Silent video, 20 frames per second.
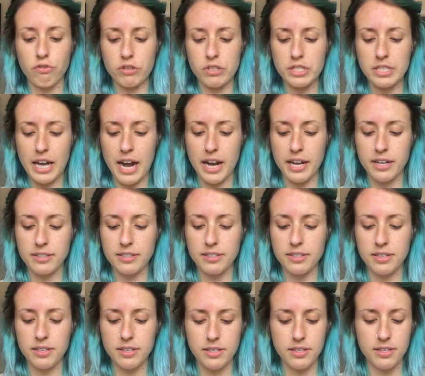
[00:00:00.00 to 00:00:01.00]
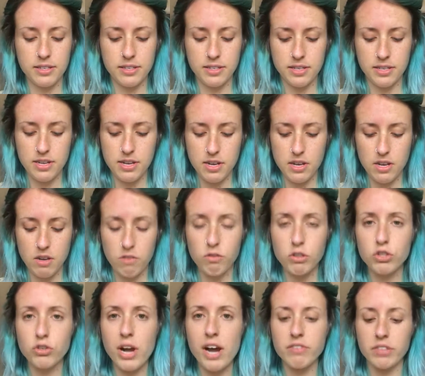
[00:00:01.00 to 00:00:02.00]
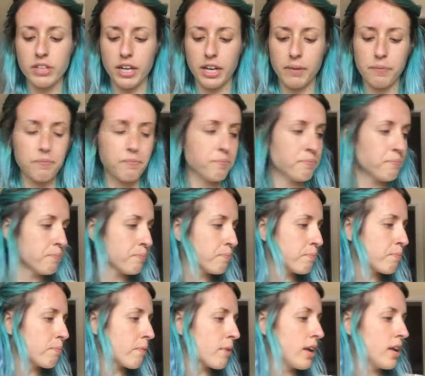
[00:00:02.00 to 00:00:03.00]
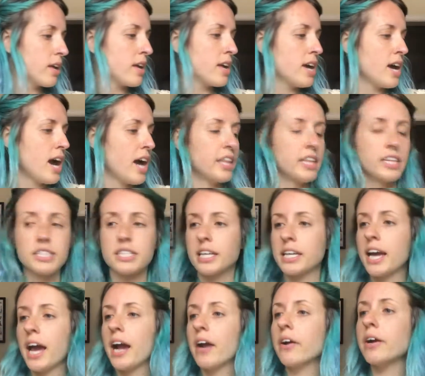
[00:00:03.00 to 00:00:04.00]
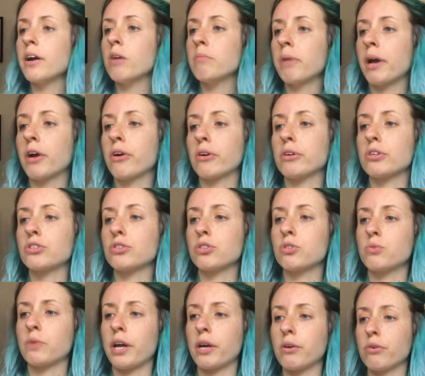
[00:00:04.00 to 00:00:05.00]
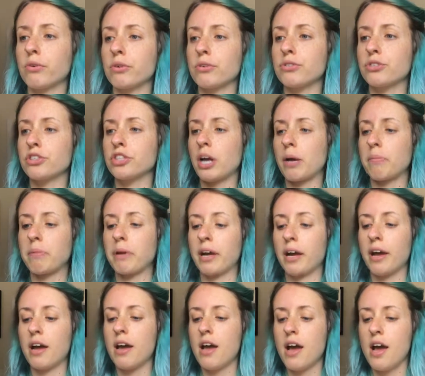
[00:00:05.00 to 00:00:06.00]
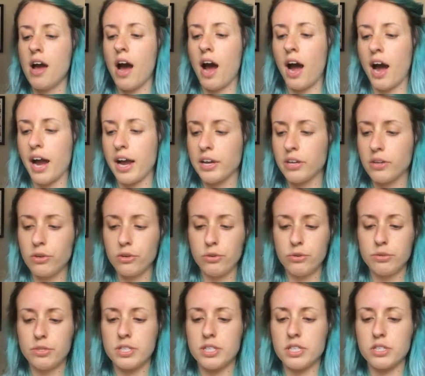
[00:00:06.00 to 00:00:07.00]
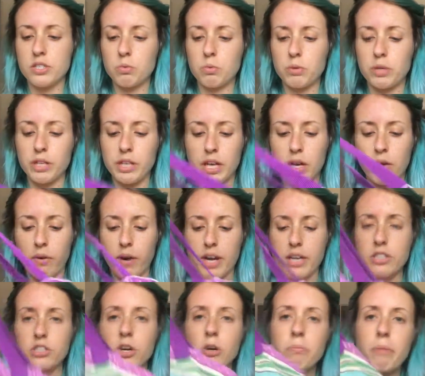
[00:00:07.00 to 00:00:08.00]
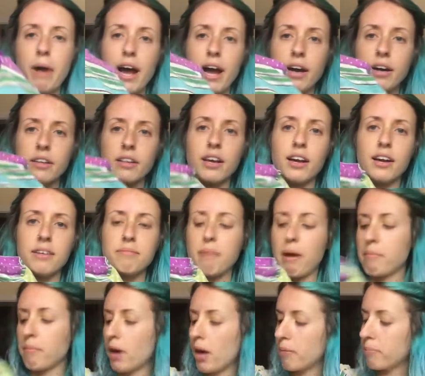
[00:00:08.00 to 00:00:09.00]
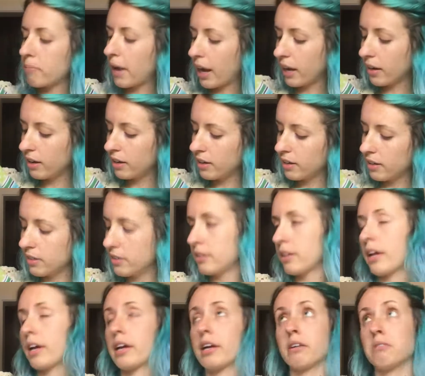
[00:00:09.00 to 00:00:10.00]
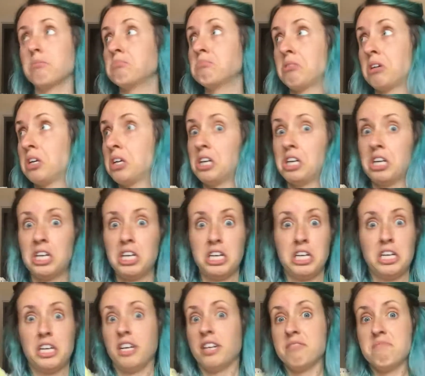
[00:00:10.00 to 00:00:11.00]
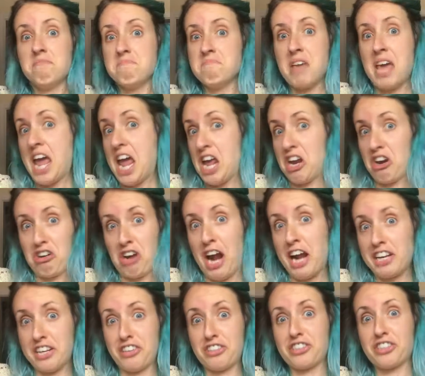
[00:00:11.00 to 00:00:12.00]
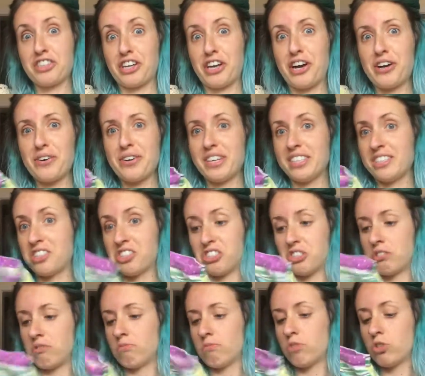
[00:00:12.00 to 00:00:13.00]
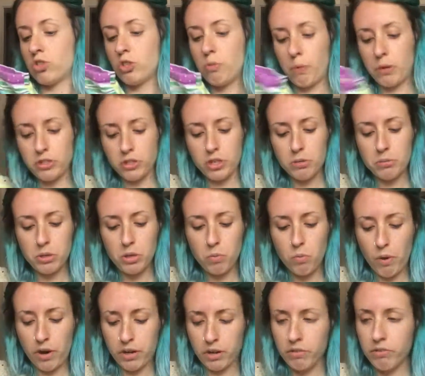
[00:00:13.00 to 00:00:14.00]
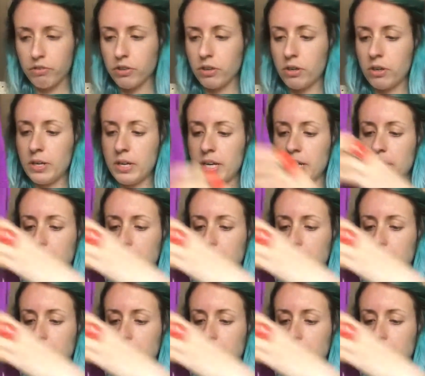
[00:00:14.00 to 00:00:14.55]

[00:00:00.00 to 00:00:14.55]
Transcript: for snacks for traveling. And then to carry all my groceries when I go grocery shopping, I use this really great tote bag that my mom made like 8 or 9 years ago, and it's super durable and wonderful.